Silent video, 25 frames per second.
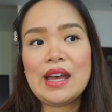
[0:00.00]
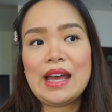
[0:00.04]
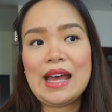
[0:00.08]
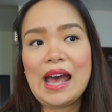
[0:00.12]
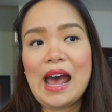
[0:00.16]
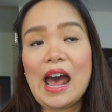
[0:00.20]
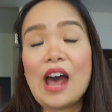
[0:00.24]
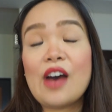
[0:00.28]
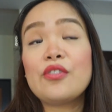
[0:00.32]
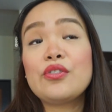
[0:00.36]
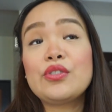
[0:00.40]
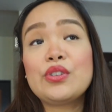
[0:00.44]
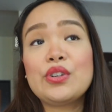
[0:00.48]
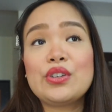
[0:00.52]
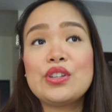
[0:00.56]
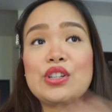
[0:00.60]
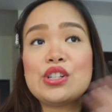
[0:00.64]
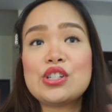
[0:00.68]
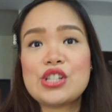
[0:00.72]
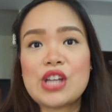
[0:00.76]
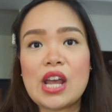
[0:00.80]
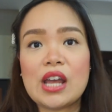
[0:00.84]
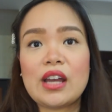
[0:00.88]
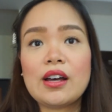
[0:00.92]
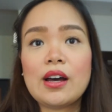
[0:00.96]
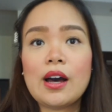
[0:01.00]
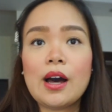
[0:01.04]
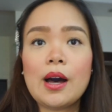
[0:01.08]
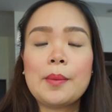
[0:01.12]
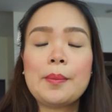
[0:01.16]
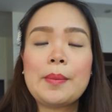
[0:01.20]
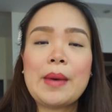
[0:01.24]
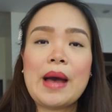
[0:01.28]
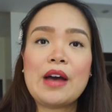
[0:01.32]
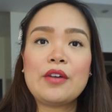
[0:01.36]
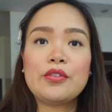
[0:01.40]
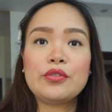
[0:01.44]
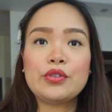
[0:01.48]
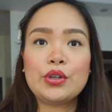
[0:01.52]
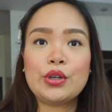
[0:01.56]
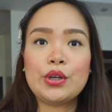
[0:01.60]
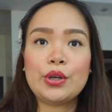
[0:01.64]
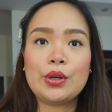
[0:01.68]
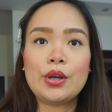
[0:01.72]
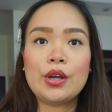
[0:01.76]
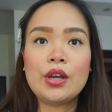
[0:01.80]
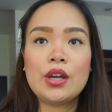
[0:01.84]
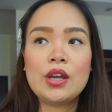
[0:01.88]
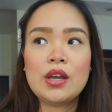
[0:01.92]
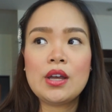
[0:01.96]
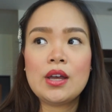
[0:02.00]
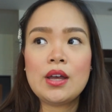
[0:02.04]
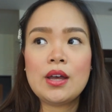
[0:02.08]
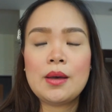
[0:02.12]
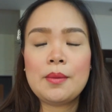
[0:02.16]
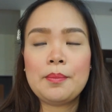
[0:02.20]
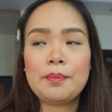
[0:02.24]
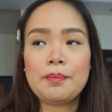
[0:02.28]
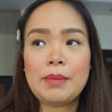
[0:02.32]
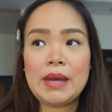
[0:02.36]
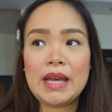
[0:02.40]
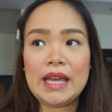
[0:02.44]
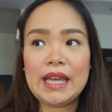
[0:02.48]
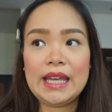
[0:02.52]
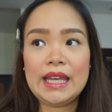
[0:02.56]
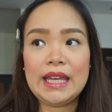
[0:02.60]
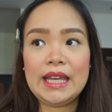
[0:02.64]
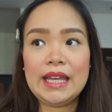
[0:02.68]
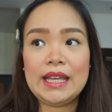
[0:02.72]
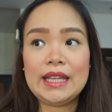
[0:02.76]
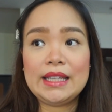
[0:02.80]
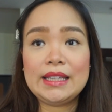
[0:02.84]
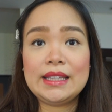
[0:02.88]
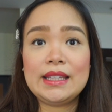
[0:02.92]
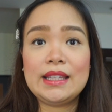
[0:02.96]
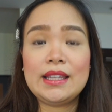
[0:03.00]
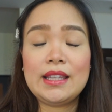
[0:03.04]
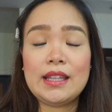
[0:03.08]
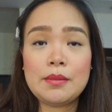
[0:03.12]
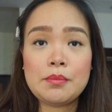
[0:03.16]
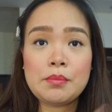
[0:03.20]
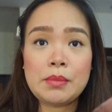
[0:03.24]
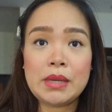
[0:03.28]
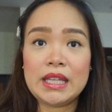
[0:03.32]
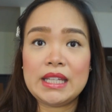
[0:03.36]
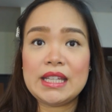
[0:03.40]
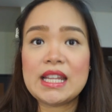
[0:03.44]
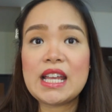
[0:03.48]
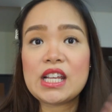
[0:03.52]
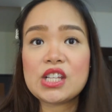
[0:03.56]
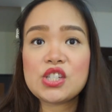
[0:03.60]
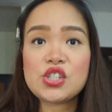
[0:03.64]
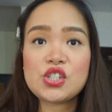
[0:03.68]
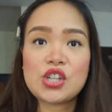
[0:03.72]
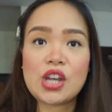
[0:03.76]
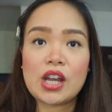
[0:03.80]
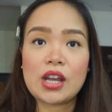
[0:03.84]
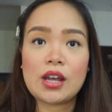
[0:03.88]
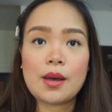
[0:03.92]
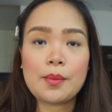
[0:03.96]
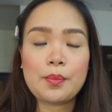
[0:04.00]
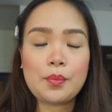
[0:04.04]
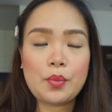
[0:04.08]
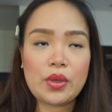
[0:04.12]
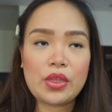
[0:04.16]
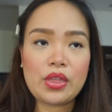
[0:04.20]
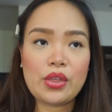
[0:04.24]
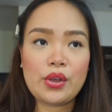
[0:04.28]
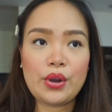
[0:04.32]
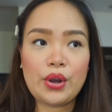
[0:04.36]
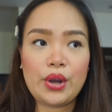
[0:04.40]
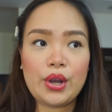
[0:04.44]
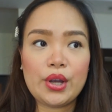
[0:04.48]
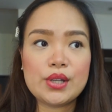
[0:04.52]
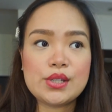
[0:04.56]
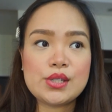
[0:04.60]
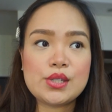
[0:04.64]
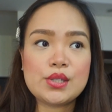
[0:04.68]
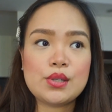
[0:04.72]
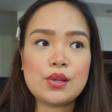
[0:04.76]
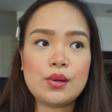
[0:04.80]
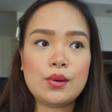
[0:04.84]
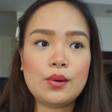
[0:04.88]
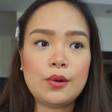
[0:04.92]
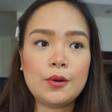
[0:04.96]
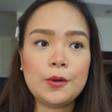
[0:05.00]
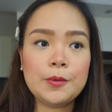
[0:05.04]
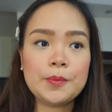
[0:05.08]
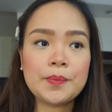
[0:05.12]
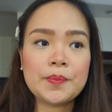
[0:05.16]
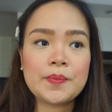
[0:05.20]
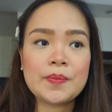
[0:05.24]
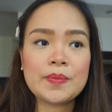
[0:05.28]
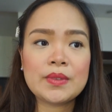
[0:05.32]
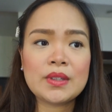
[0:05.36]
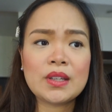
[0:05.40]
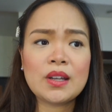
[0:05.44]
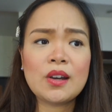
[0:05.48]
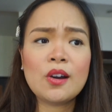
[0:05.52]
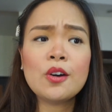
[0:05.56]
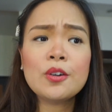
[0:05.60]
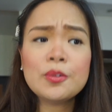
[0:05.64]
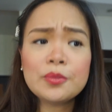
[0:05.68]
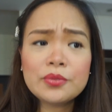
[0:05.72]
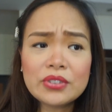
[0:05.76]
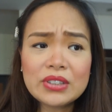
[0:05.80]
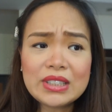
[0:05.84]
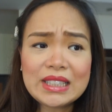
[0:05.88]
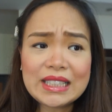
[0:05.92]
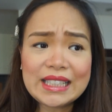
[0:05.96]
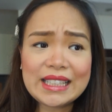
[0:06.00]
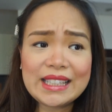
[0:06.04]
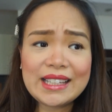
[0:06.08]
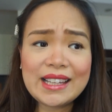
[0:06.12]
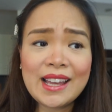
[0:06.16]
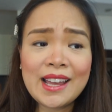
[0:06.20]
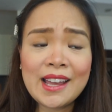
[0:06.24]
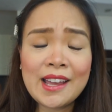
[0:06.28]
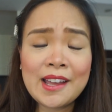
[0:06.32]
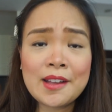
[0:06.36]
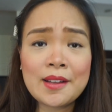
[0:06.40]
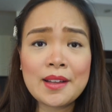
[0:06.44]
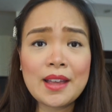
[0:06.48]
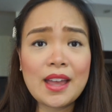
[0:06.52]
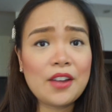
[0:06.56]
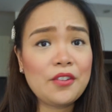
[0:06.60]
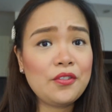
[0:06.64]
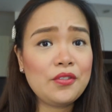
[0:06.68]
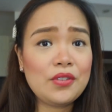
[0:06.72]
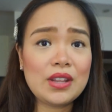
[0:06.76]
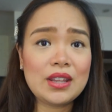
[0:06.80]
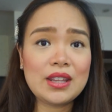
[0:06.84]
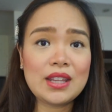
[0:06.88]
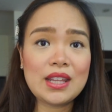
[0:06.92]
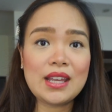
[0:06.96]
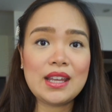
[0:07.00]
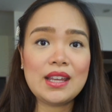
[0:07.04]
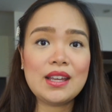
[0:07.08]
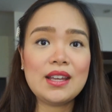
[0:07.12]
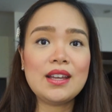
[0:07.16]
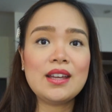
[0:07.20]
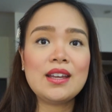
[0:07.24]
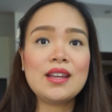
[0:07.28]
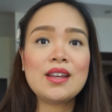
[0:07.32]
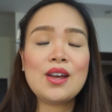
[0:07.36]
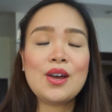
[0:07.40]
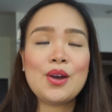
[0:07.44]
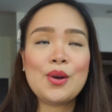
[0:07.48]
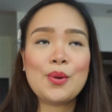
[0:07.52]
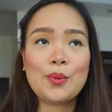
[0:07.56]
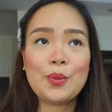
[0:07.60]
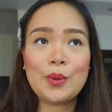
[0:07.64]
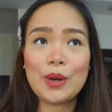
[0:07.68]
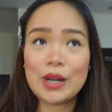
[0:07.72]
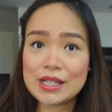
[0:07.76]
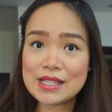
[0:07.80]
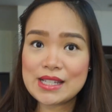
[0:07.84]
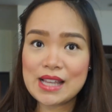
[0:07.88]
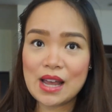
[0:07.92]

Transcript: the checkup, after my next checkup with her. So hopefully everything works